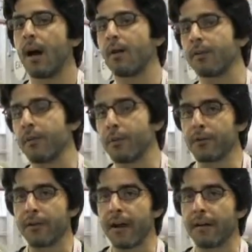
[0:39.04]
I was a
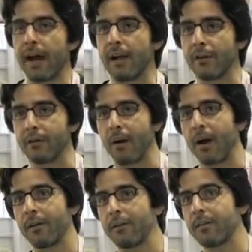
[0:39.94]
huge fan of Alex
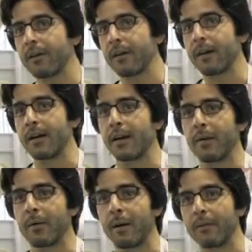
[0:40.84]
Ross
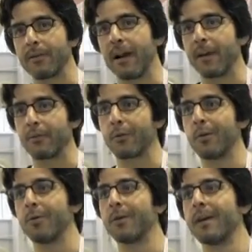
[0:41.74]
when I was in high
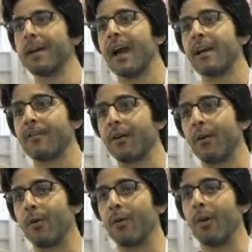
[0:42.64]
school, and
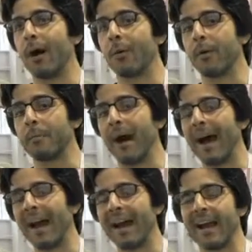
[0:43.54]
so I would
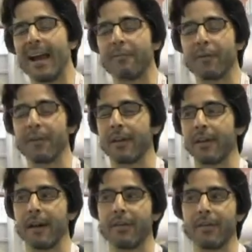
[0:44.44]
buy everything
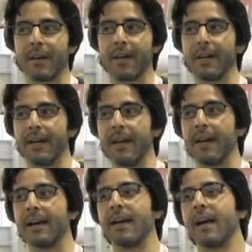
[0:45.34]
and anything that he
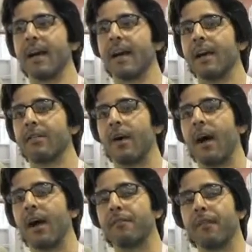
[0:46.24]
did. So
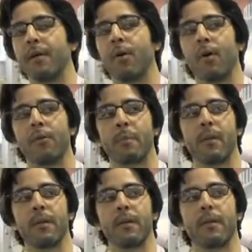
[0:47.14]
I've always
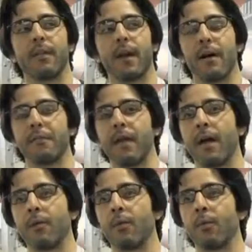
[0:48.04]
been the kind of
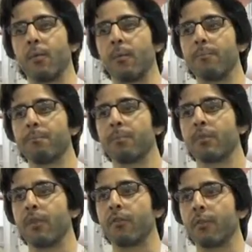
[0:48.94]
fan who
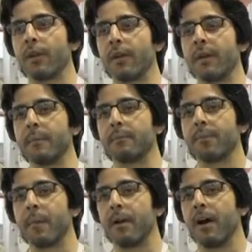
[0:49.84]
doesn't really,
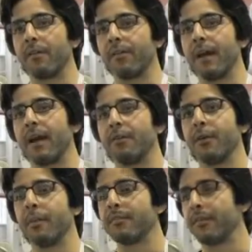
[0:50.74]
I mean, obviously I do
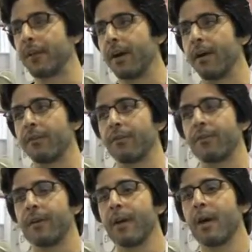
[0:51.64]
have my favorite
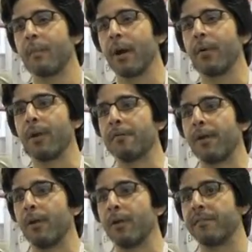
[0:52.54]
characters, but I really
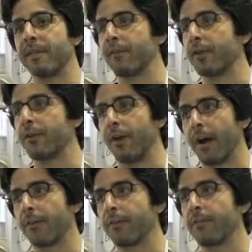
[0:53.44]
follow my favorite
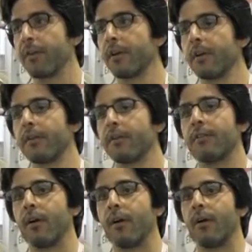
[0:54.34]
creators.
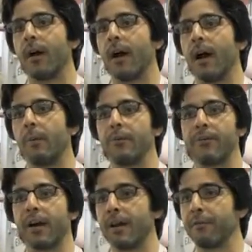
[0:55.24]
So I would
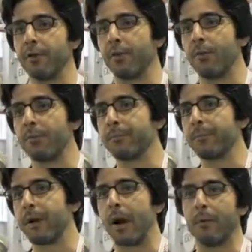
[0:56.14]
just kind of do,
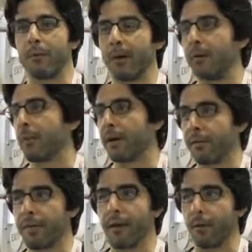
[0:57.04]
I would read
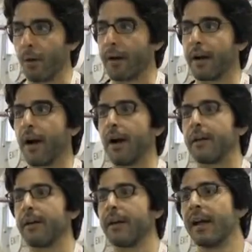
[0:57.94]
whatever they were working
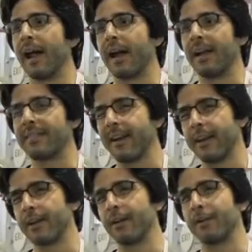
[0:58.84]
on, and I
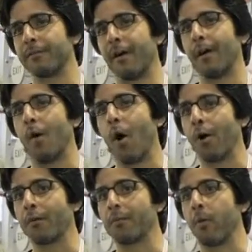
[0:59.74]
tended to follow
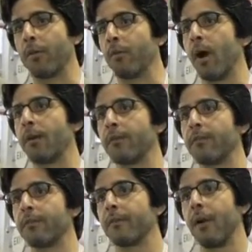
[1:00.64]
artists more than writers,
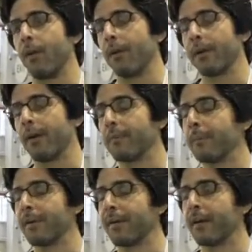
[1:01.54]
although, I'm a
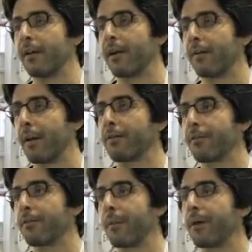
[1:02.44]
big fan of a lot of
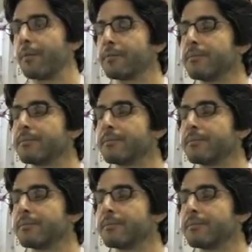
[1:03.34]
writers as well.